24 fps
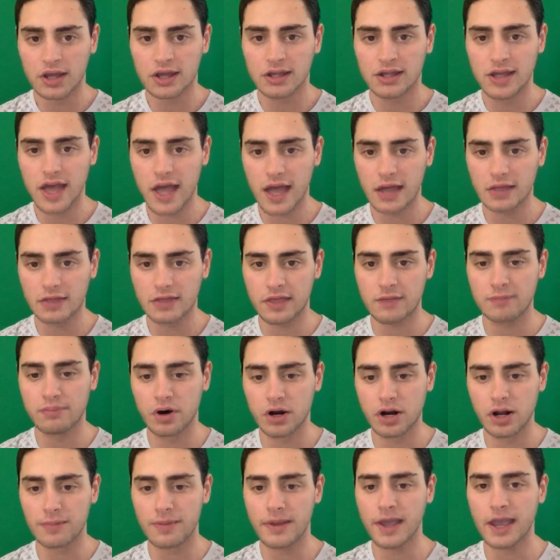yet they
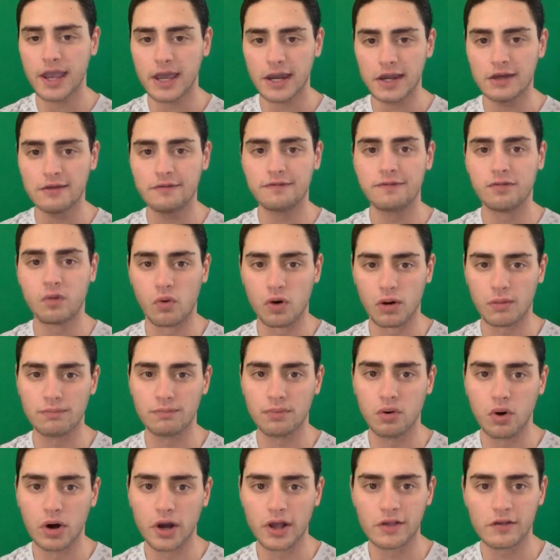put up 84
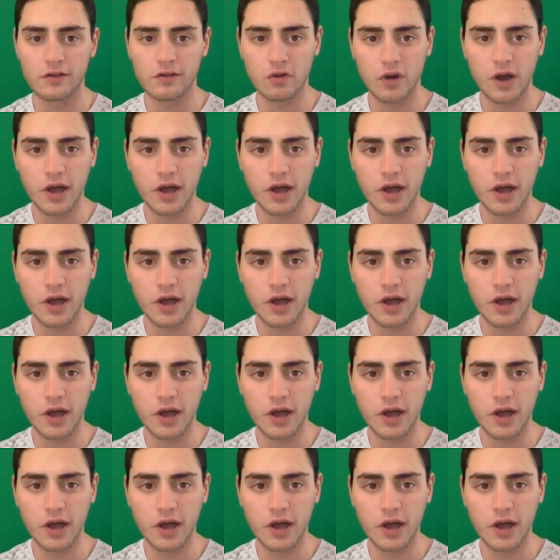points.